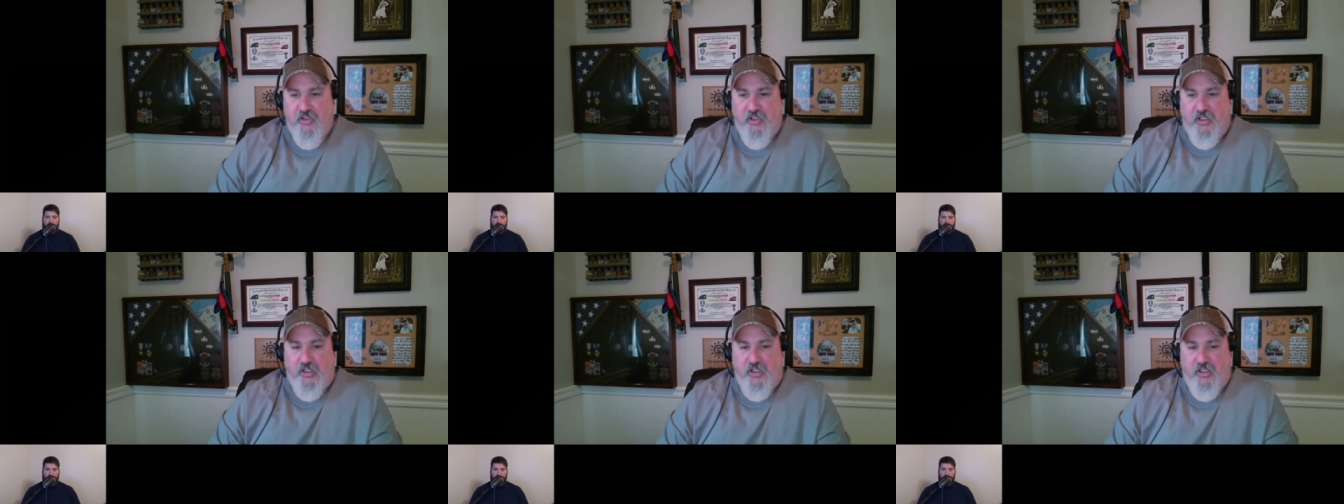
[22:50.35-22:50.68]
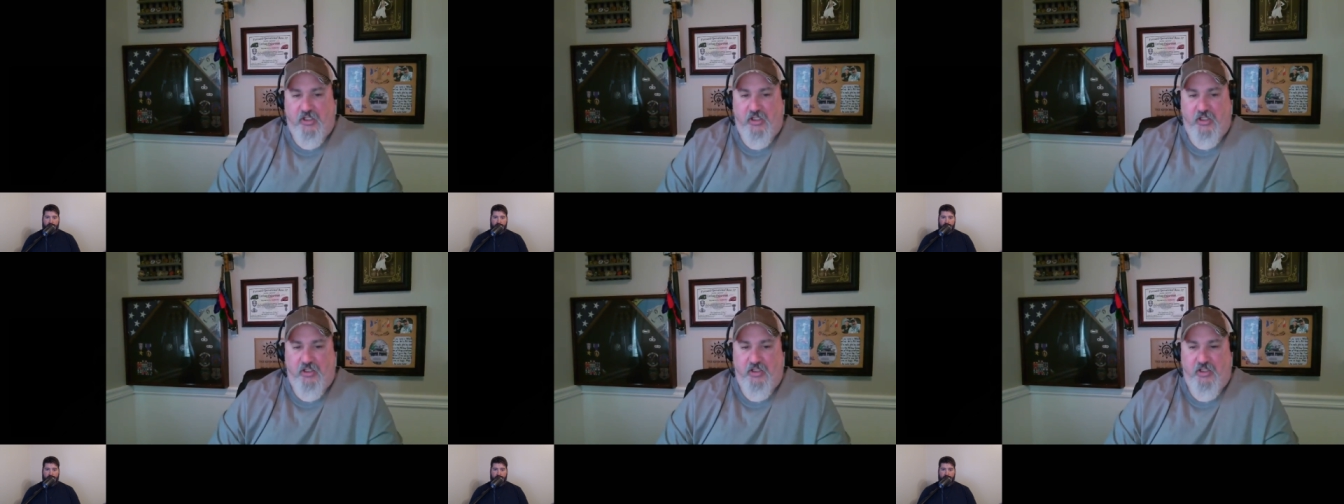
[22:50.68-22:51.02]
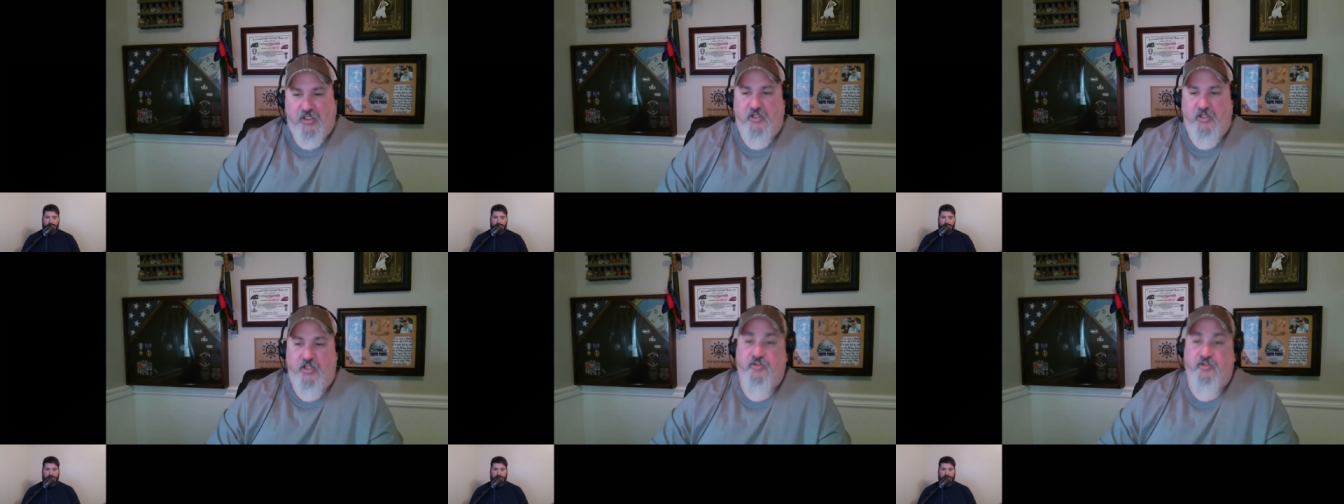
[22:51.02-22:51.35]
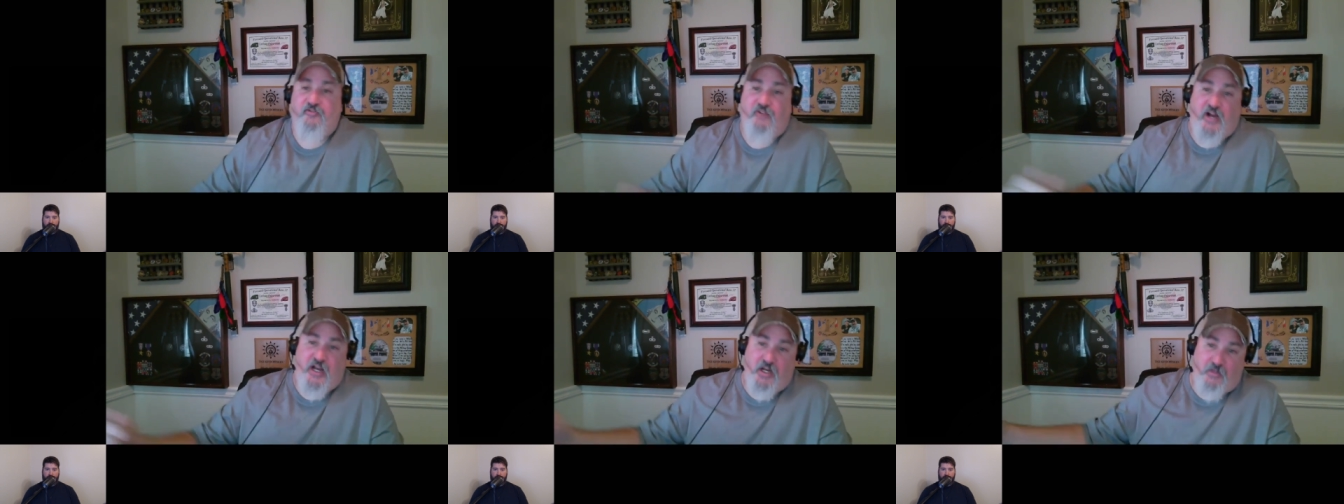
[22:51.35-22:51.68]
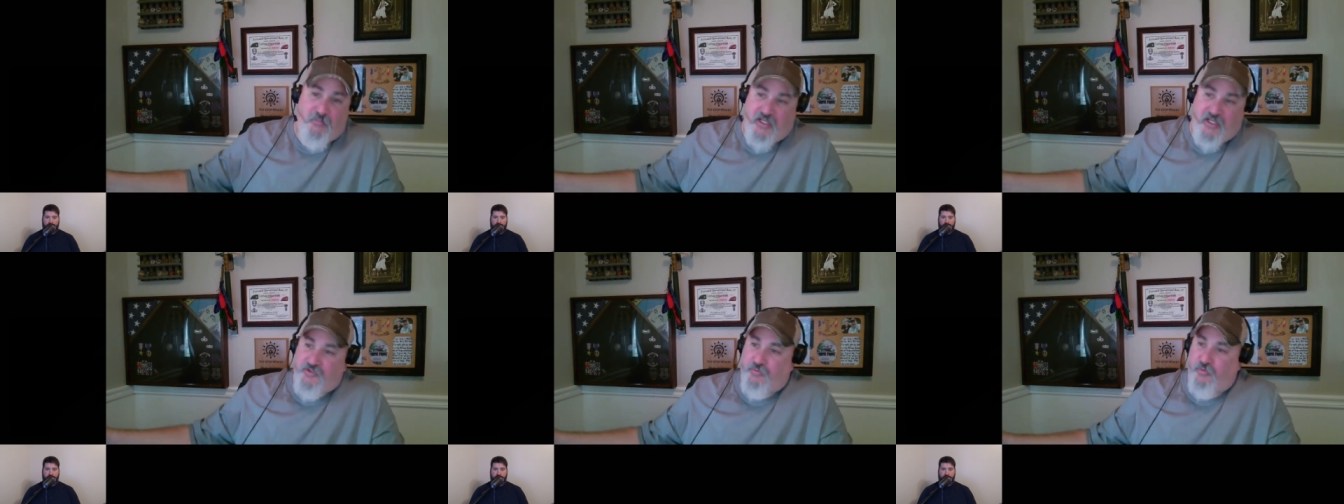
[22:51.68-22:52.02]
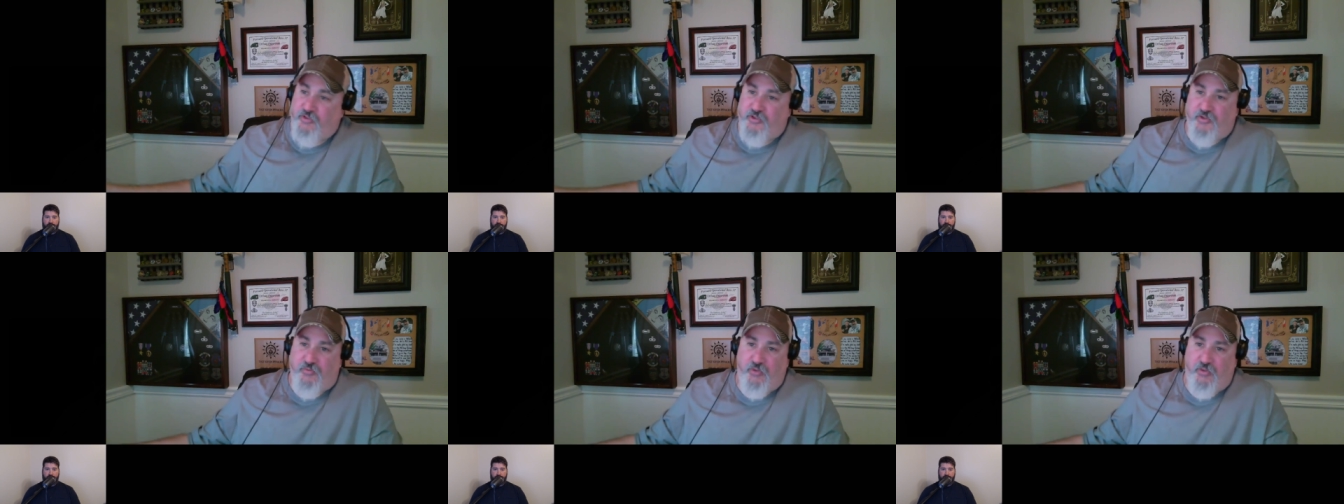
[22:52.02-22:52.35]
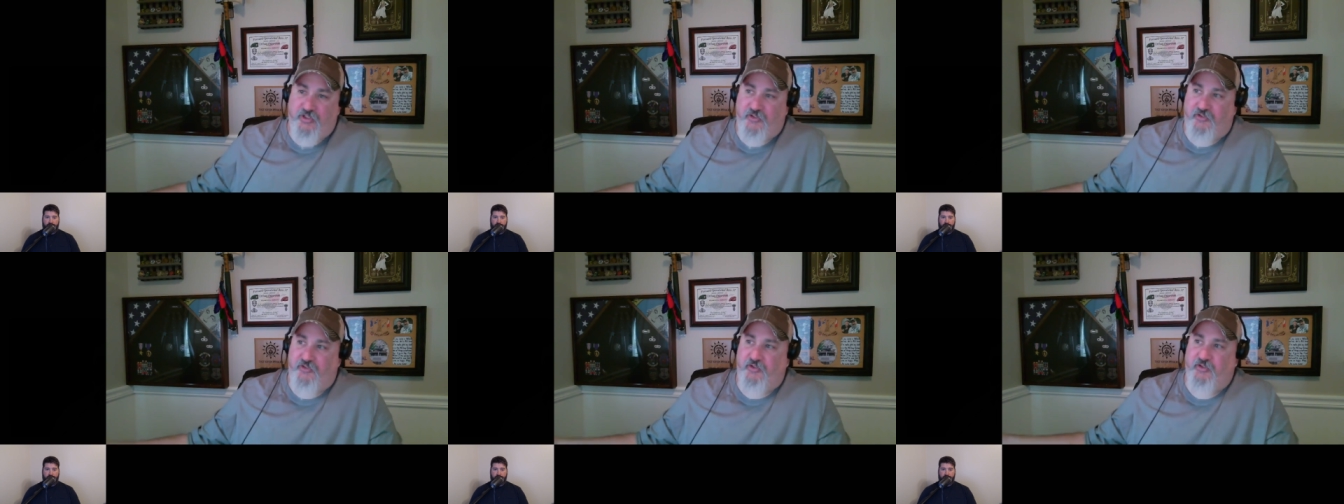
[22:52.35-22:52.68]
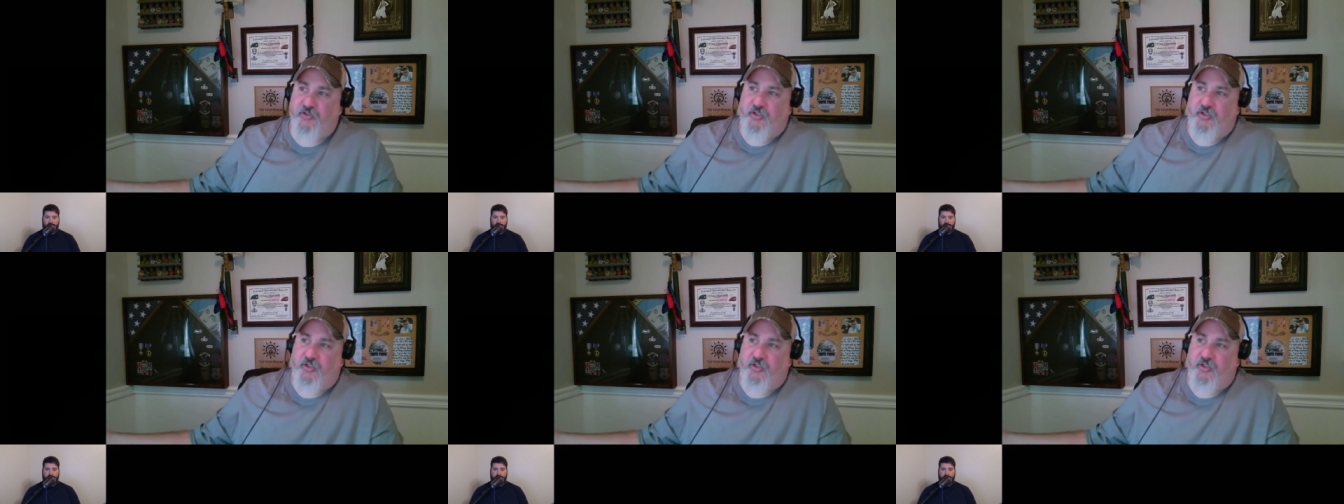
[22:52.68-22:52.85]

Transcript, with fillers: uh, another fire base, which was